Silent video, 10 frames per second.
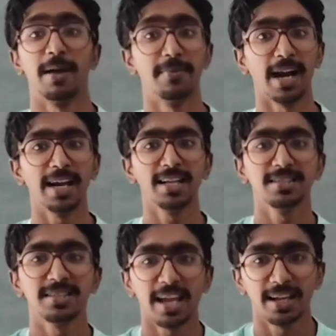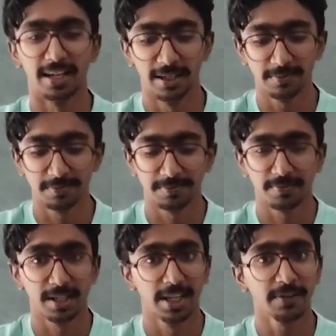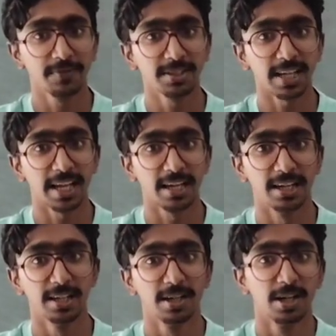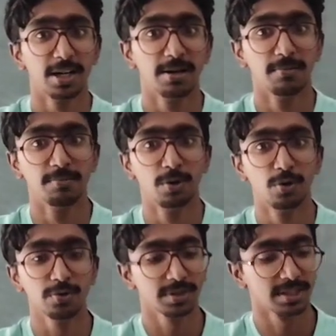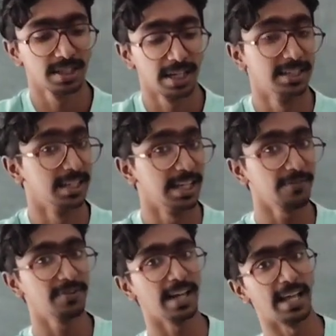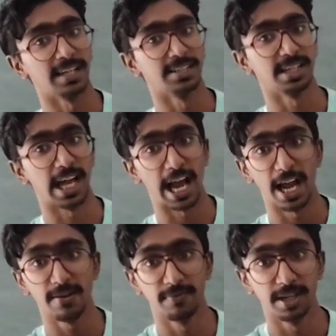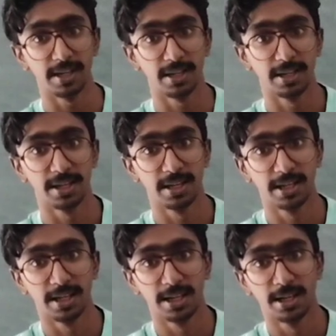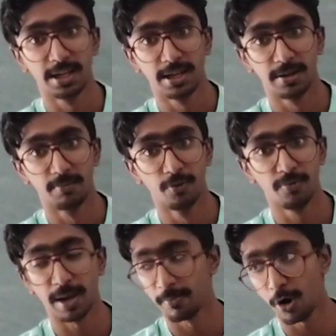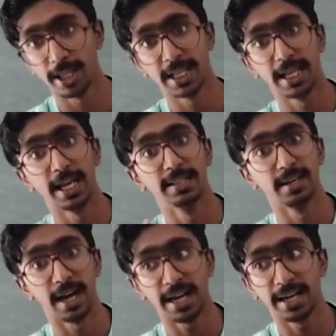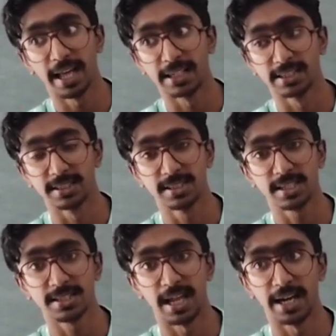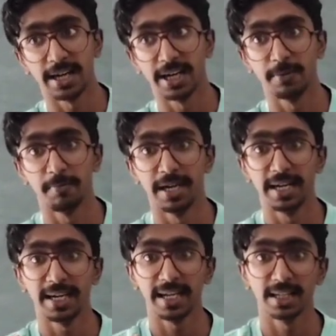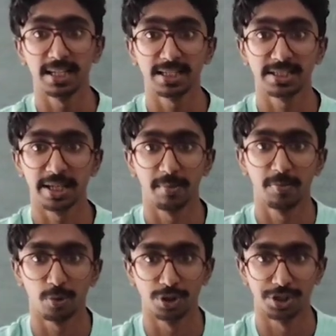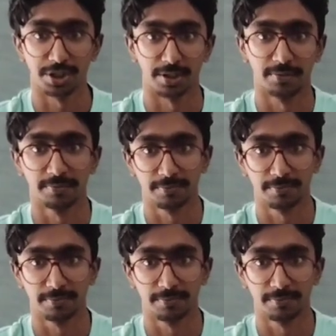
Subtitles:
I am riding a cycle, if the cycle moves in the left direction, I will move my body in the right direction such that it maintains its stable position.